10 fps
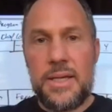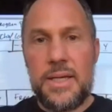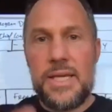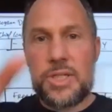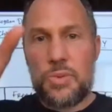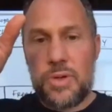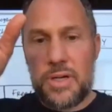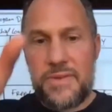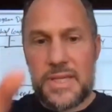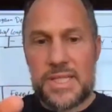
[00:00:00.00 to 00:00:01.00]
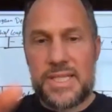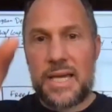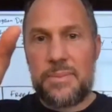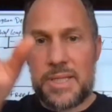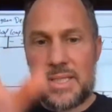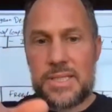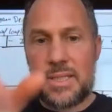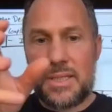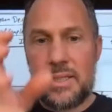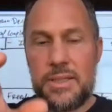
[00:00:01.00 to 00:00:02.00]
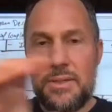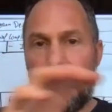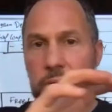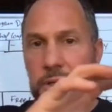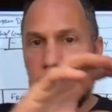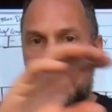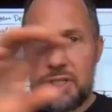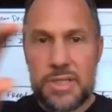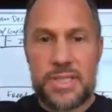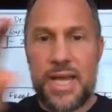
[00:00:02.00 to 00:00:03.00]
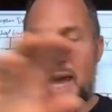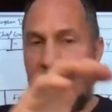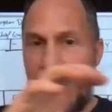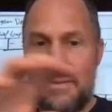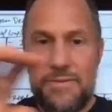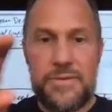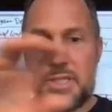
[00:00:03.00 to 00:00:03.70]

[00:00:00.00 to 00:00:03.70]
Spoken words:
each one of these segments where you just have